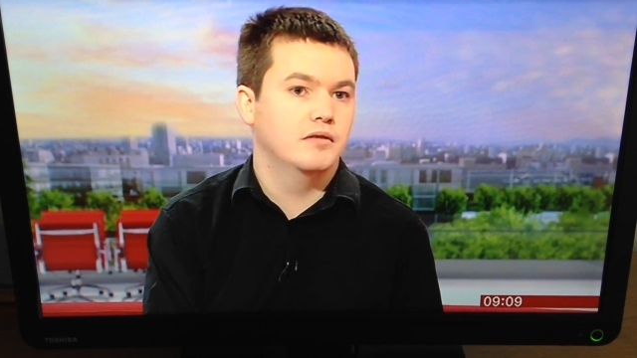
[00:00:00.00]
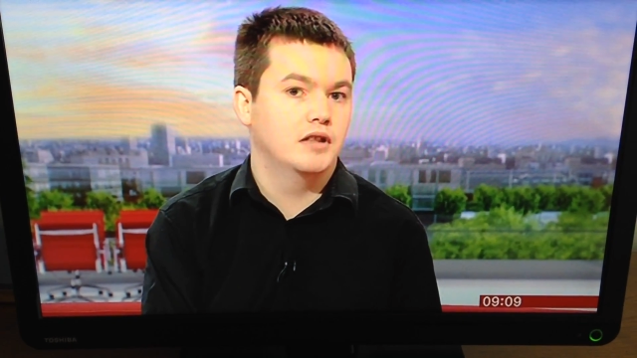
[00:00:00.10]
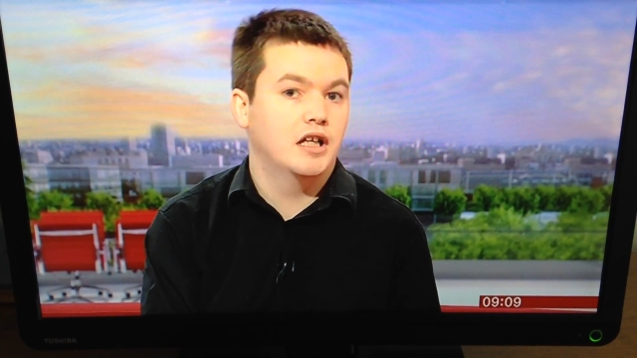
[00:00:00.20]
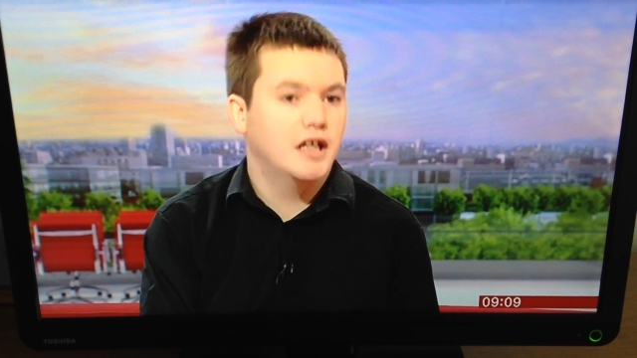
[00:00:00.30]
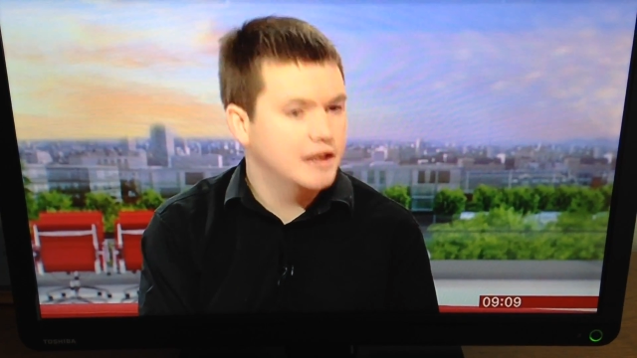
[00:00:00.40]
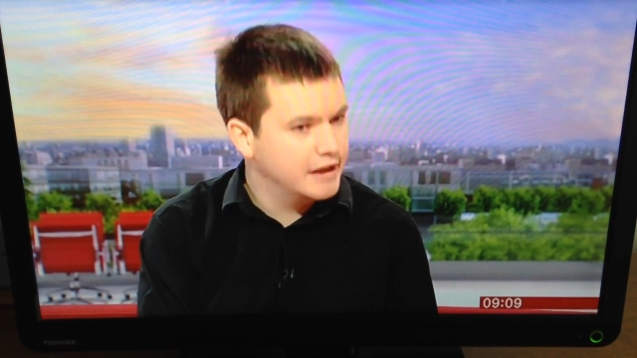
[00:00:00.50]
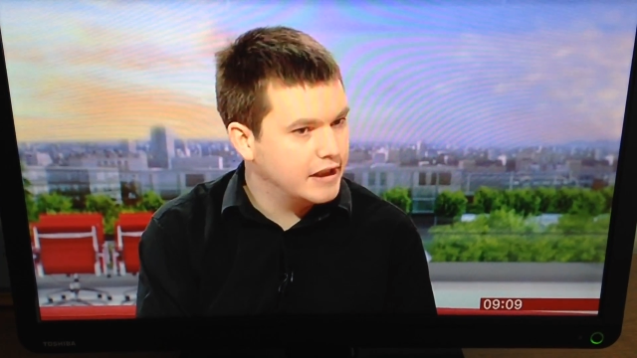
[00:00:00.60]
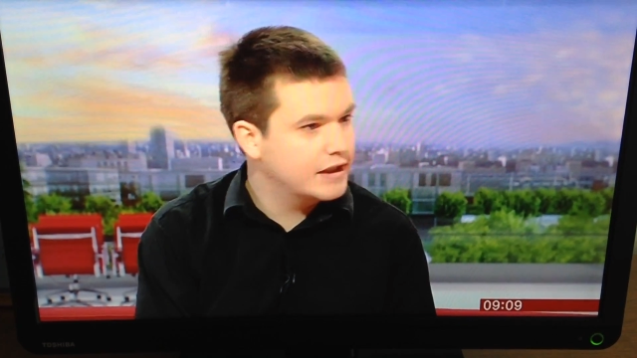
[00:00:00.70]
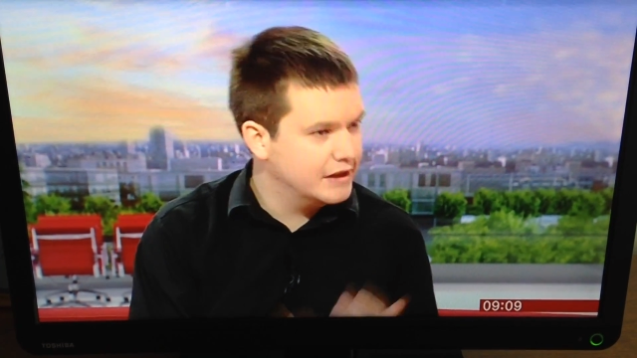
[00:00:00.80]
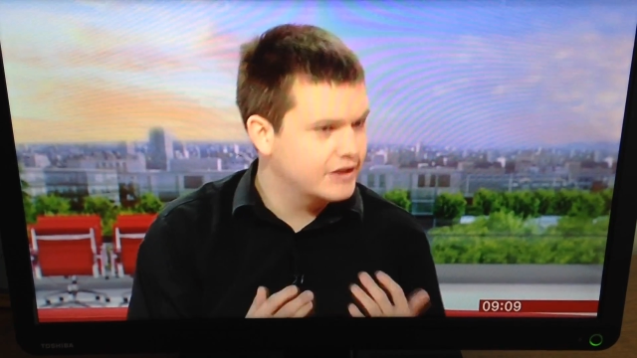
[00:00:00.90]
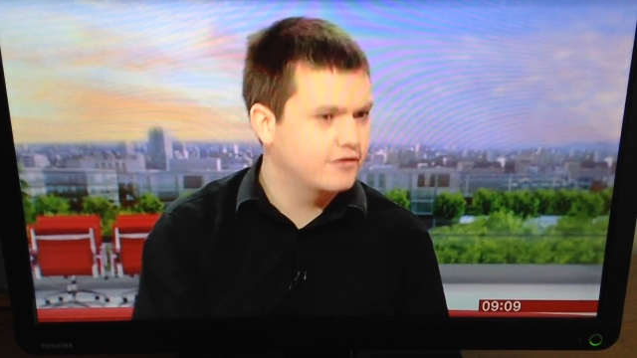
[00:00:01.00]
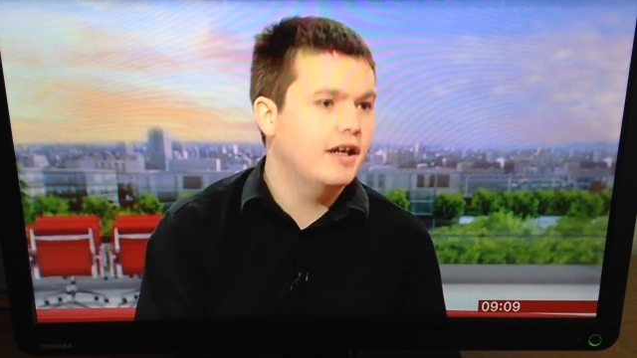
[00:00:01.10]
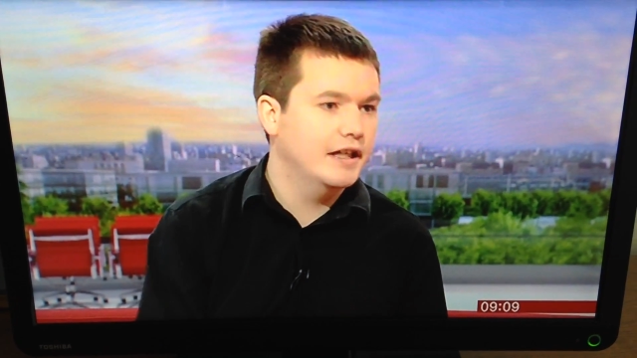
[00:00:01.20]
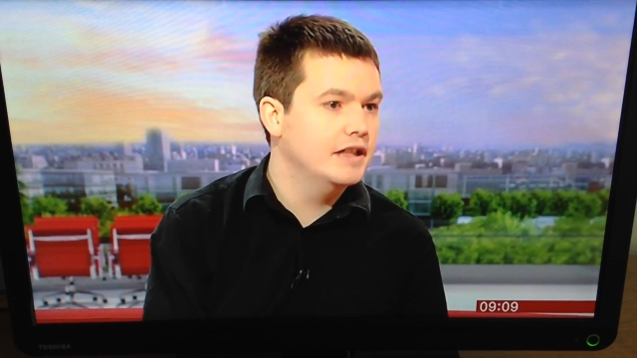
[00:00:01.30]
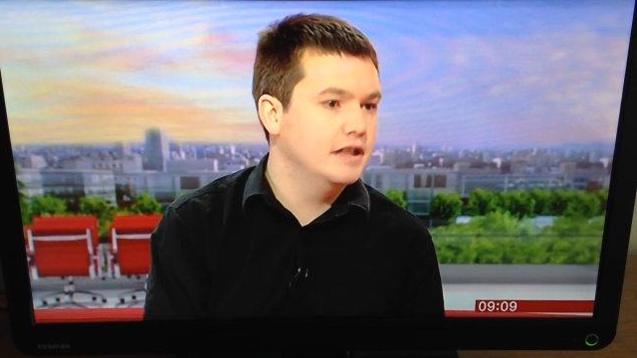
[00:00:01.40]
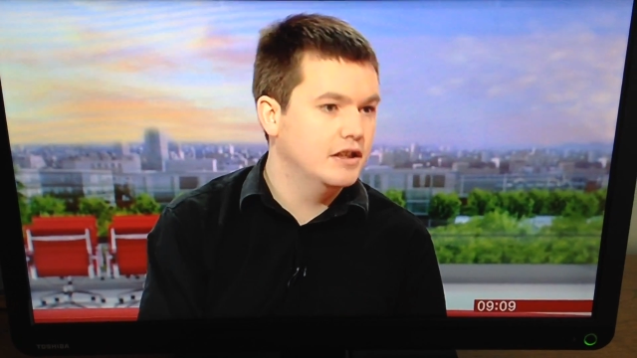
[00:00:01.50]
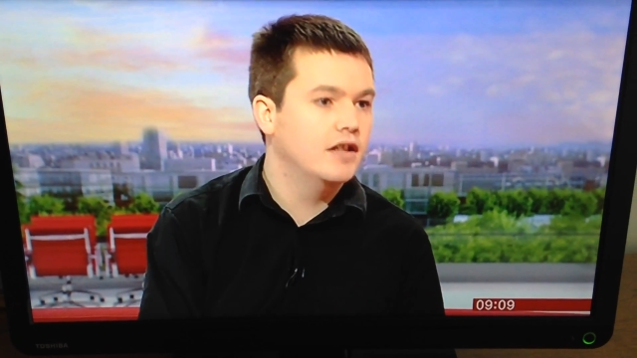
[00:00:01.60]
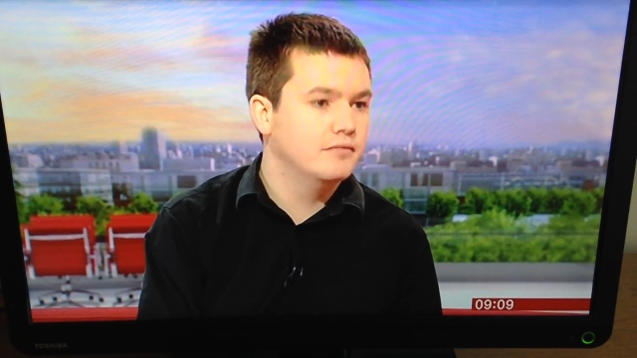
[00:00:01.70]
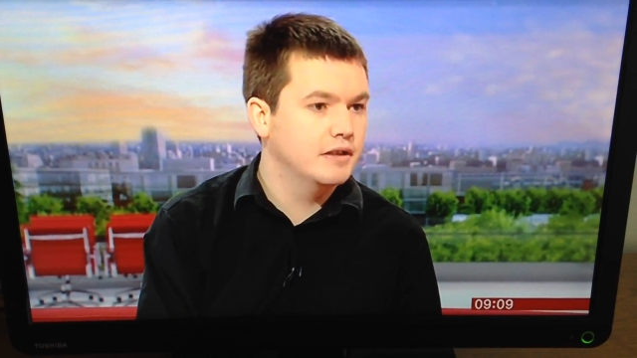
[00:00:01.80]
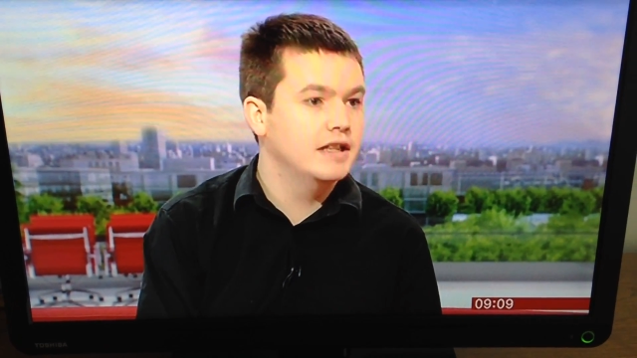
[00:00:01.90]
learning, like, it's great, you
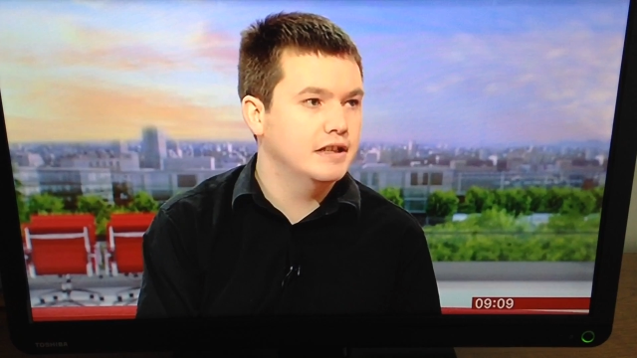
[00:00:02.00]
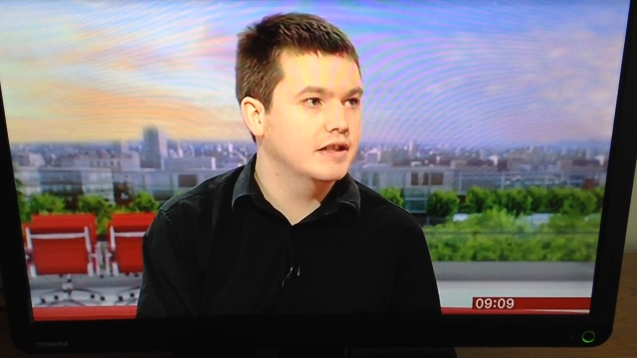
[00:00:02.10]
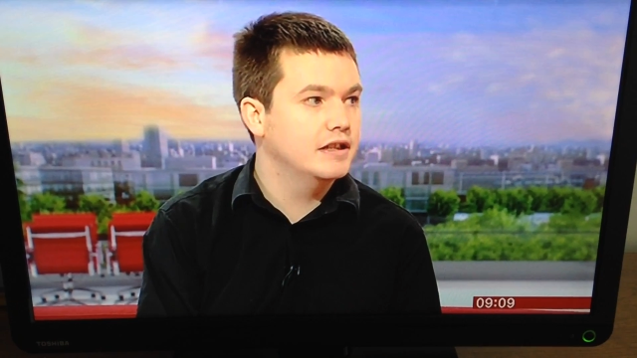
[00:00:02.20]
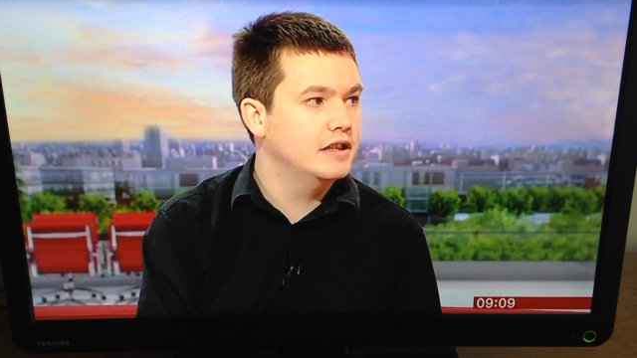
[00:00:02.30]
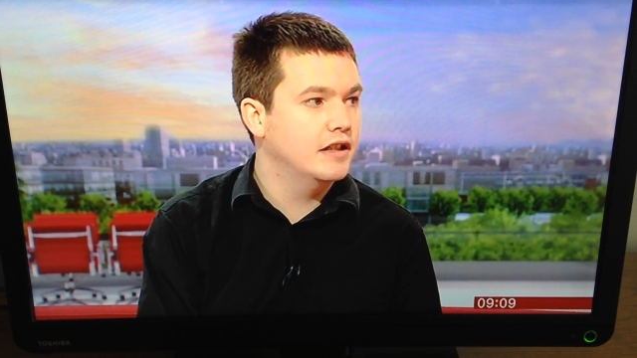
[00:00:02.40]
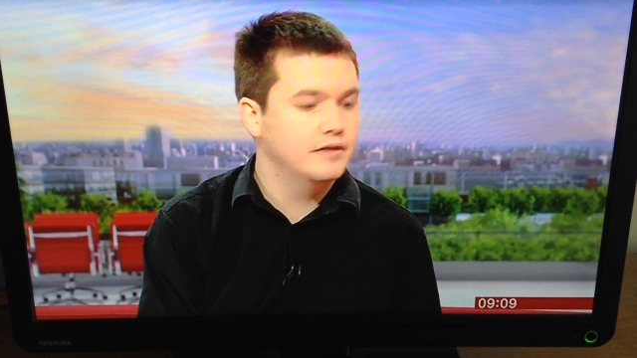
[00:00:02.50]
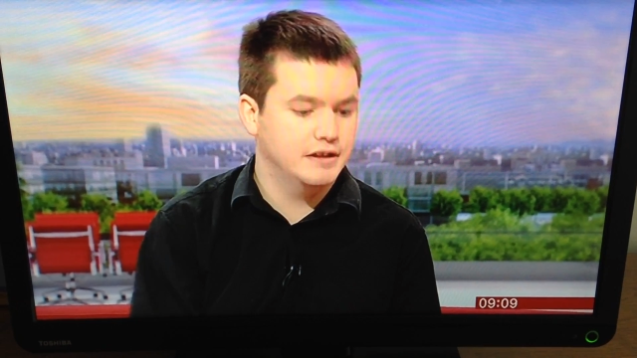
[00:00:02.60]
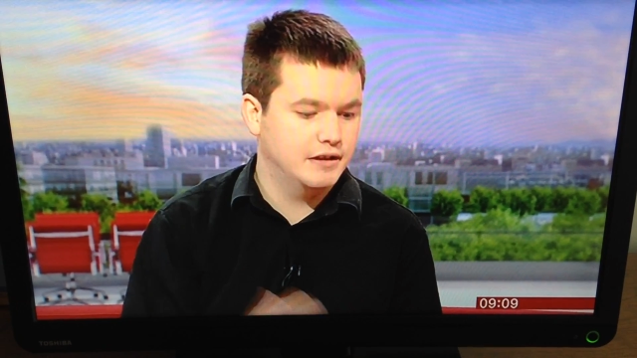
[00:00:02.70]
know, really, you know,